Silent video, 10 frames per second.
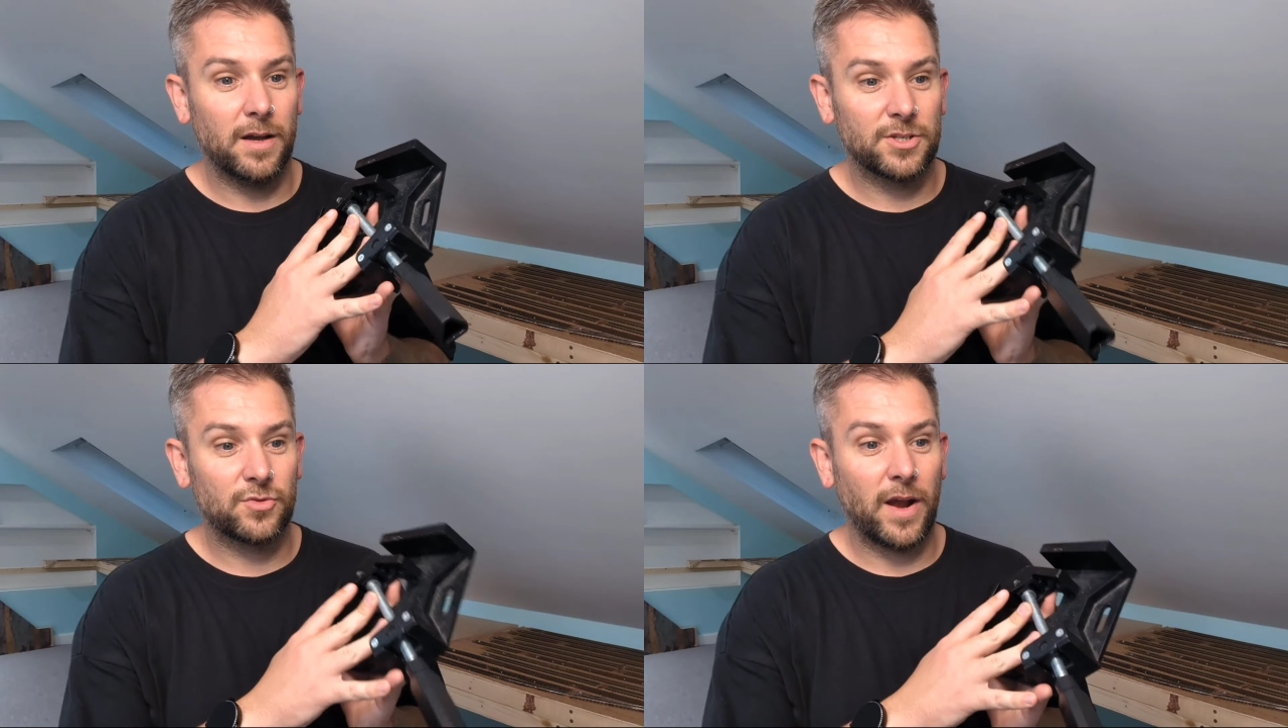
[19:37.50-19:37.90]

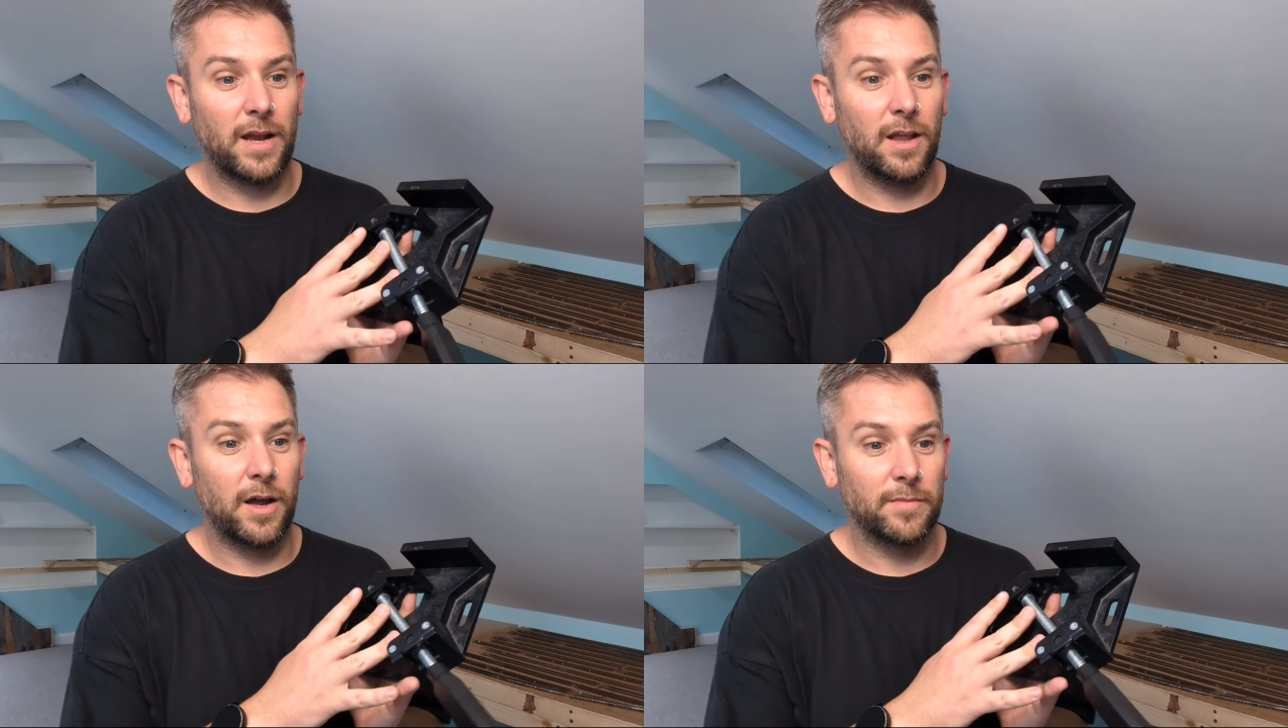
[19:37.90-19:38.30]

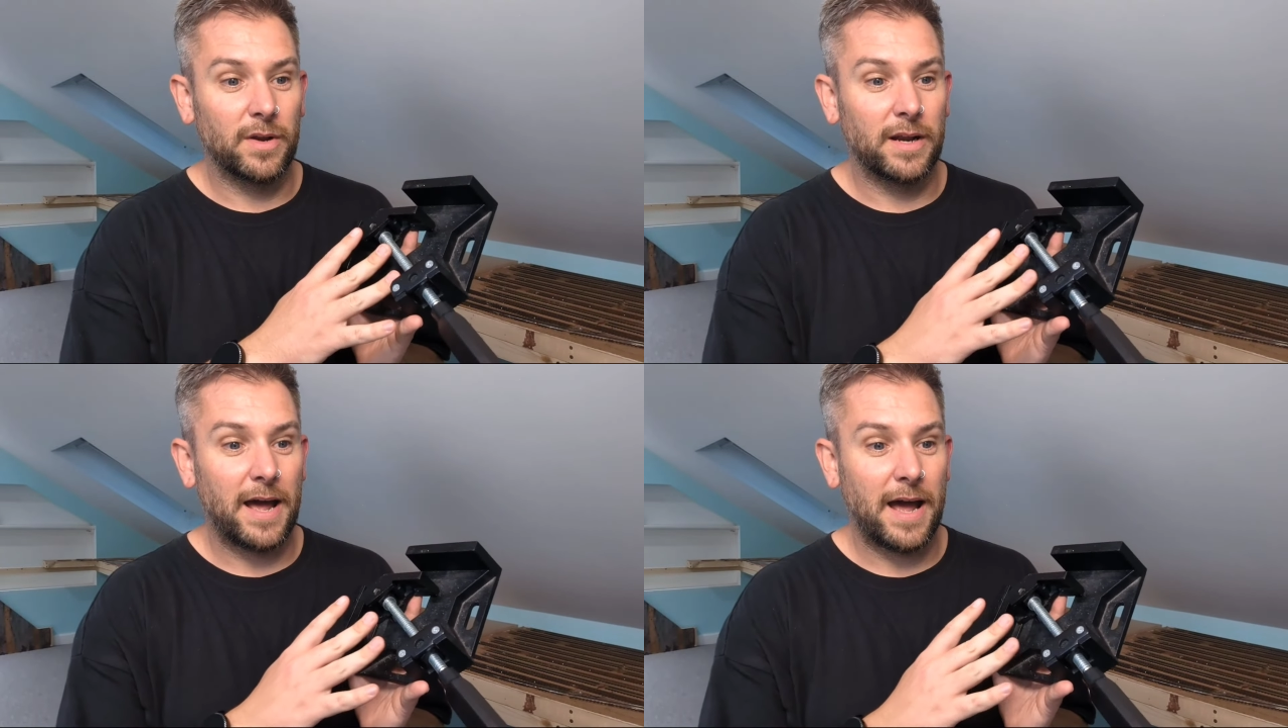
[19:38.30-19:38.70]
straight
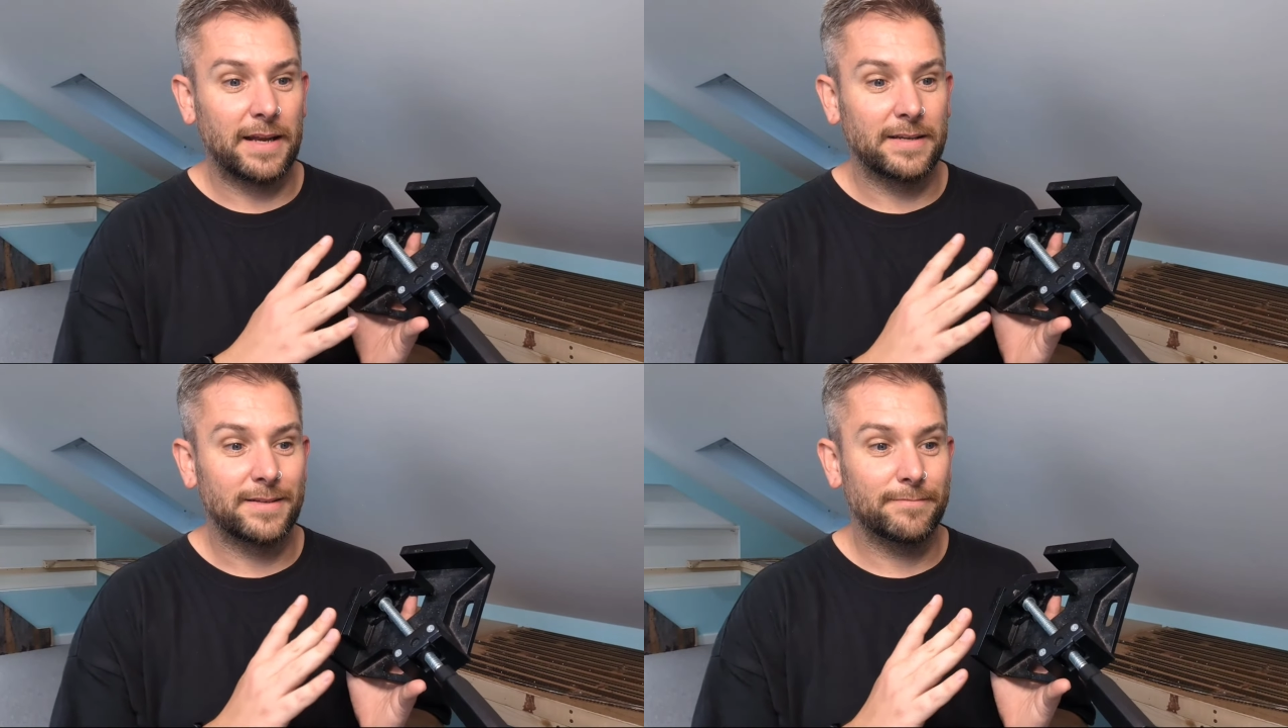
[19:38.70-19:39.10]
alignment
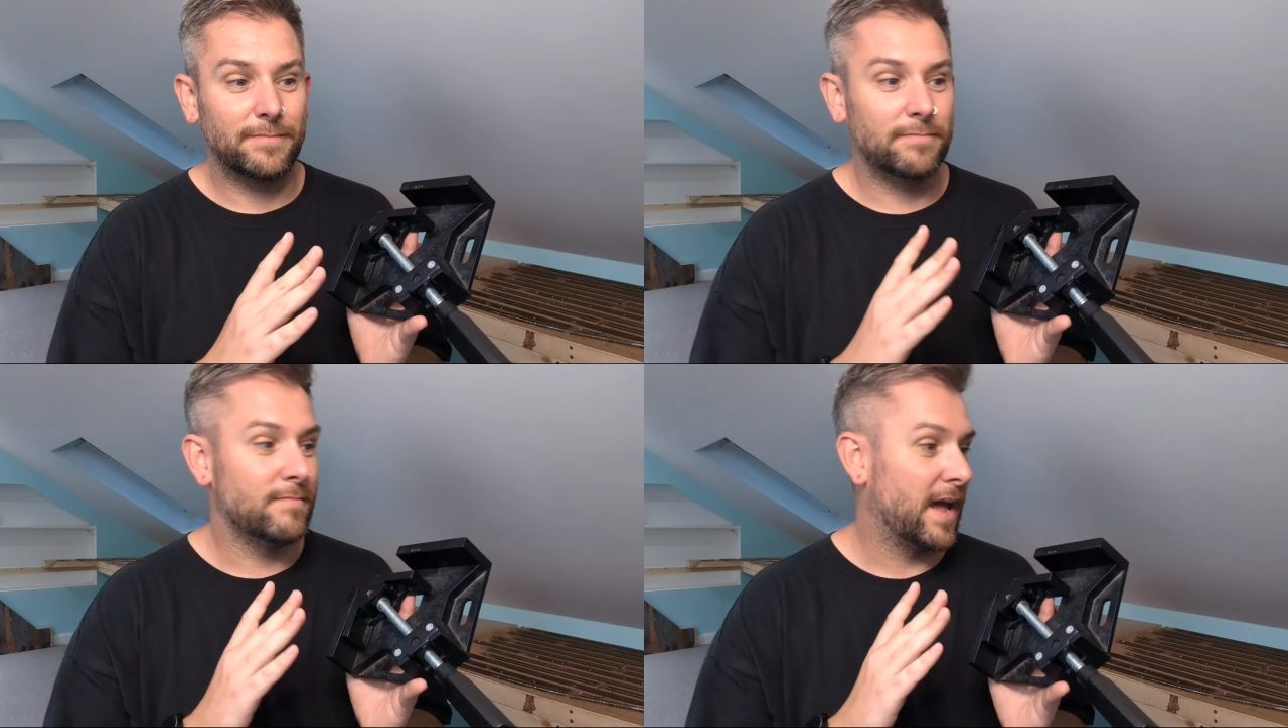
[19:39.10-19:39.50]
and
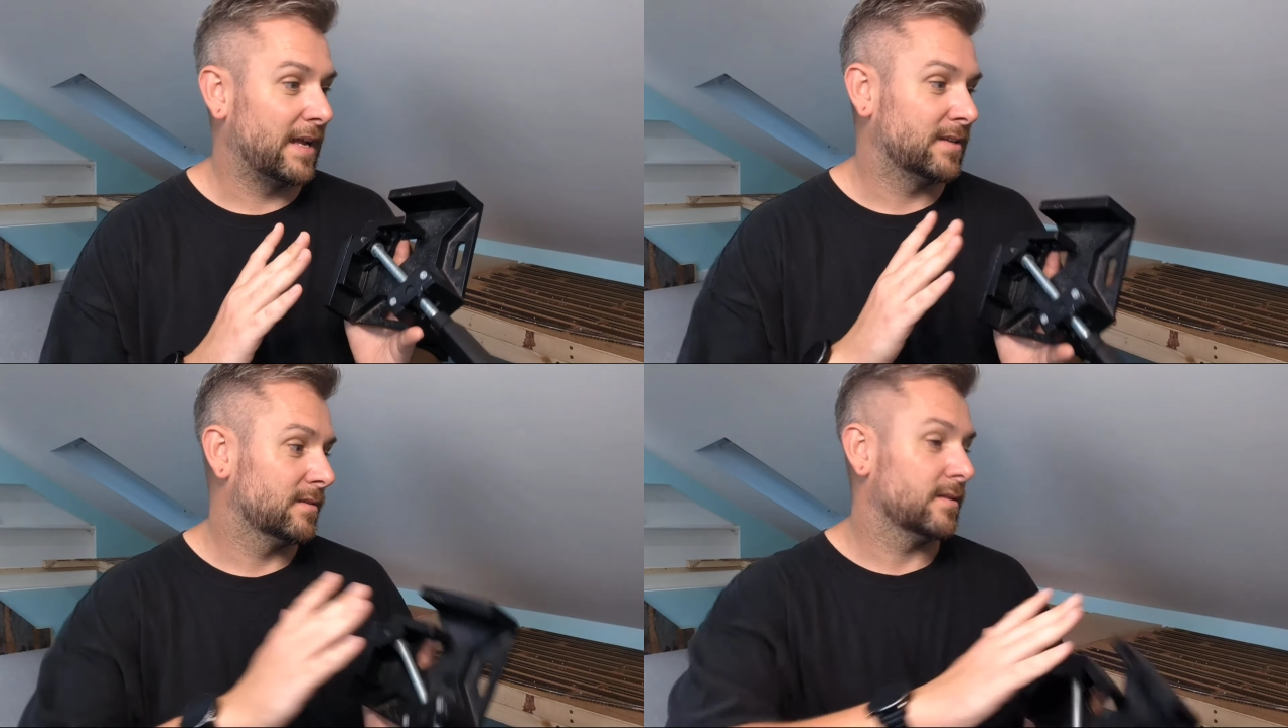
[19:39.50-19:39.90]

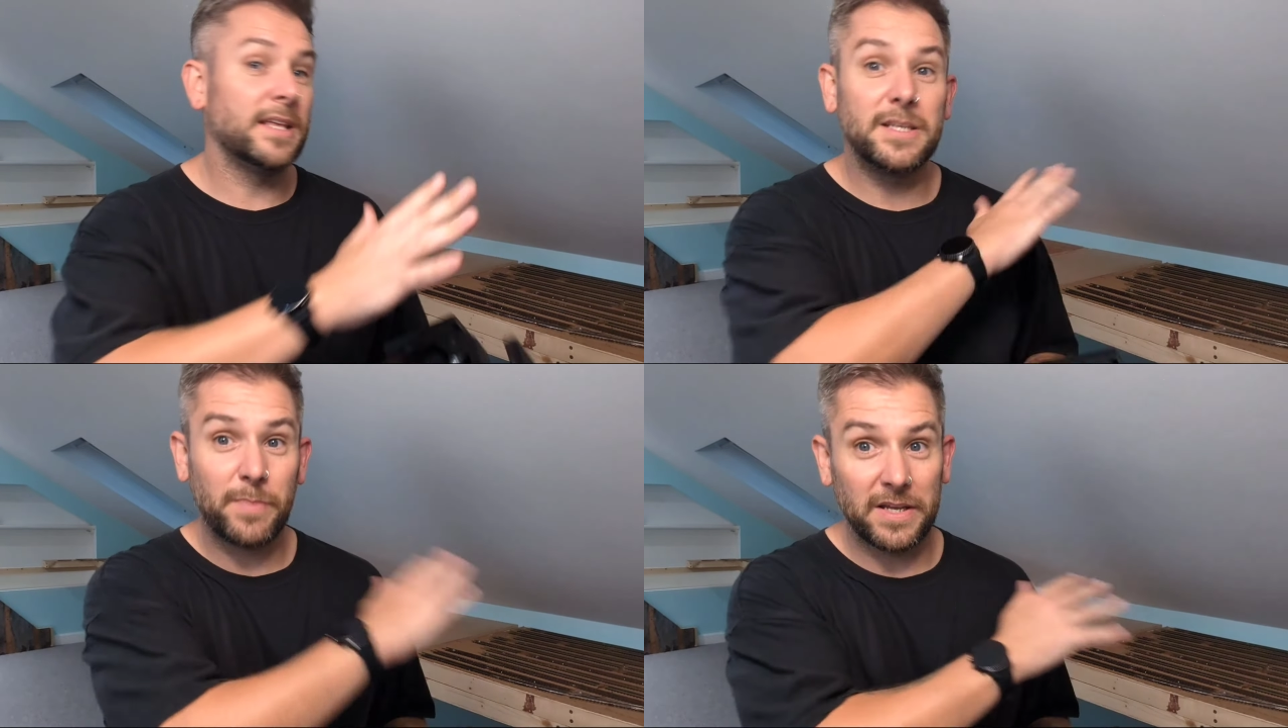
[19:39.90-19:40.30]
made
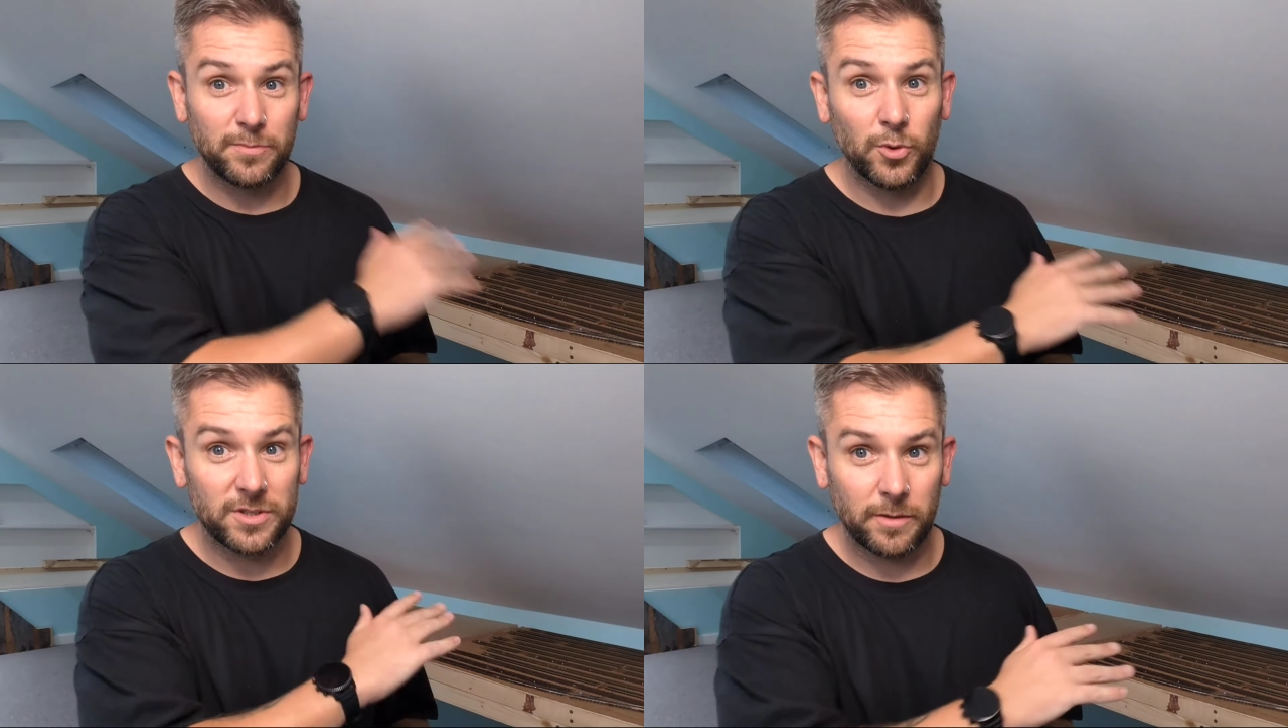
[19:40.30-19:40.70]
these
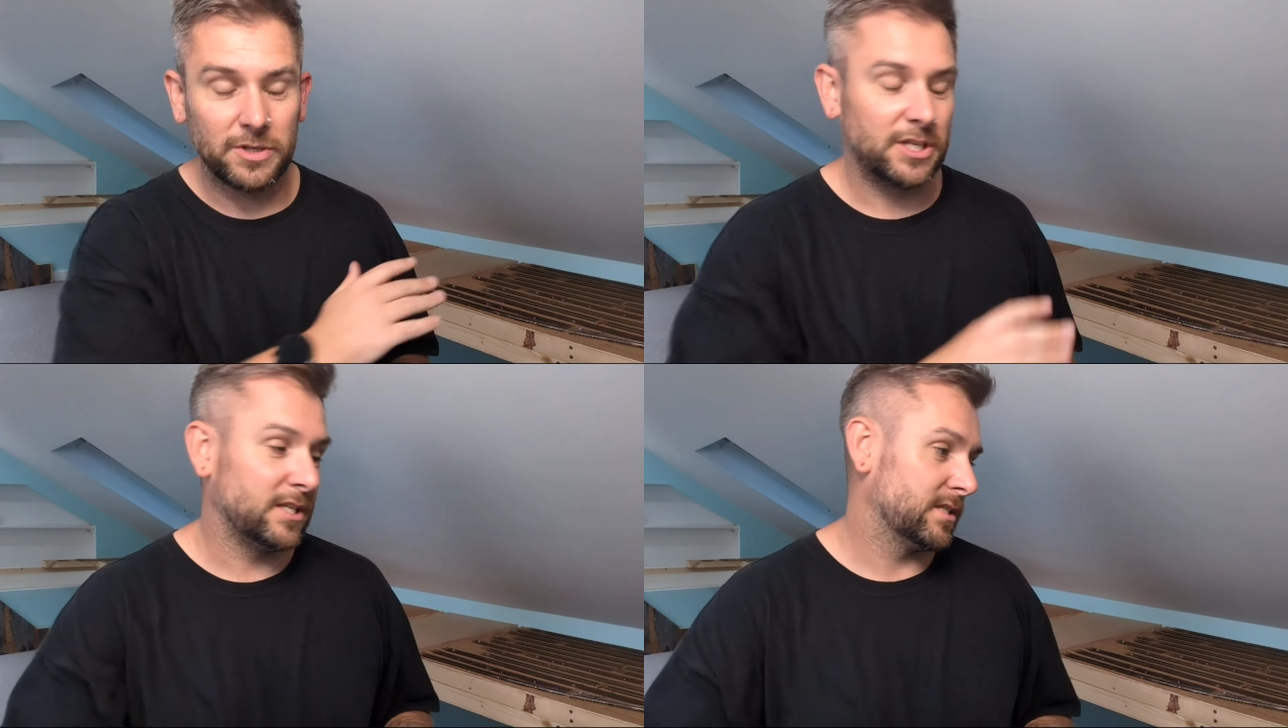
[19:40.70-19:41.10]
baseboards so
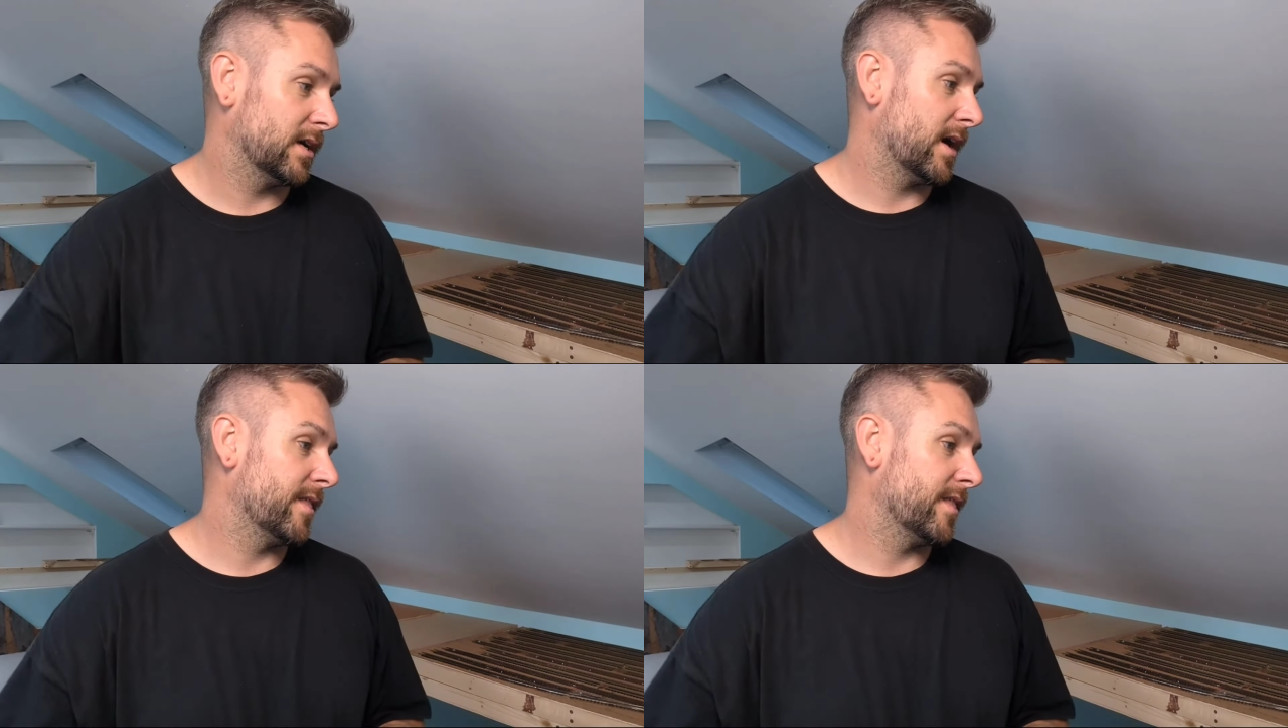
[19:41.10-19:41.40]
much easier.